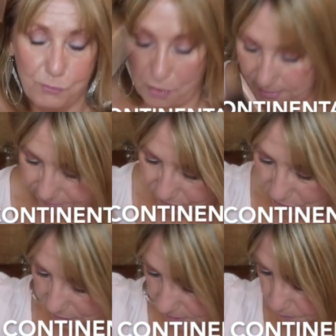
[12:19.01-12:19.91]

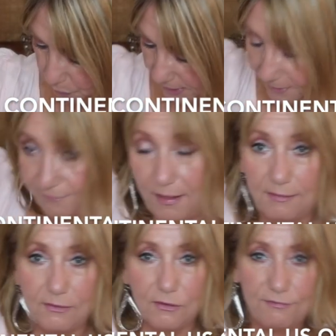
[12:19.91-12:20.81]
bronzer, Pretty
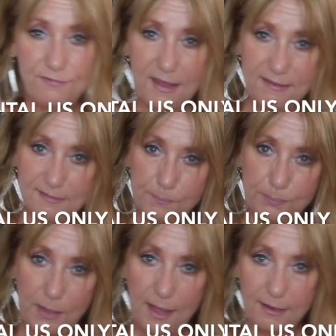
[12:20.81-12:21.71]
Vulgar face
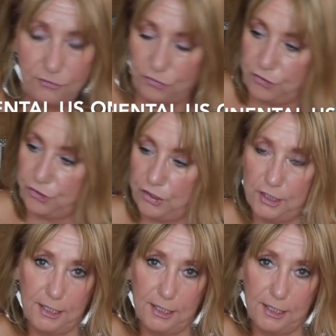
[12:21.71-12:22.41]
blush.